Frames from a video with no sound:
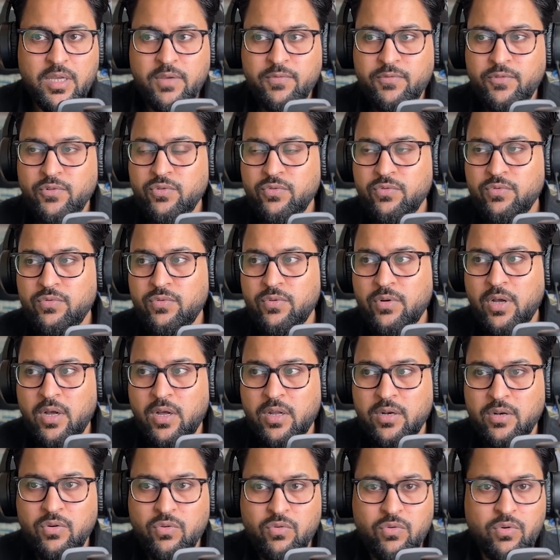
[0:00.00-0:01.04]
If you
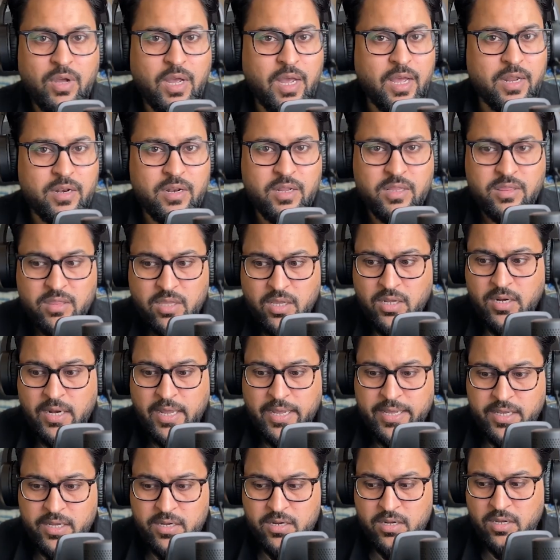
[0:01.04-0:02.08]
know nothing
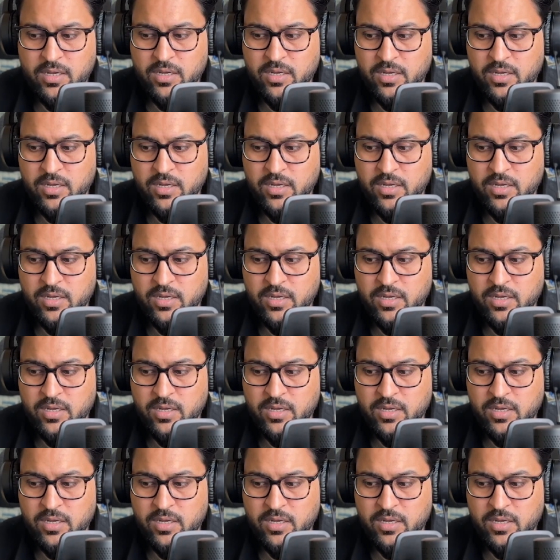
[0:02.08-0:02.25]
like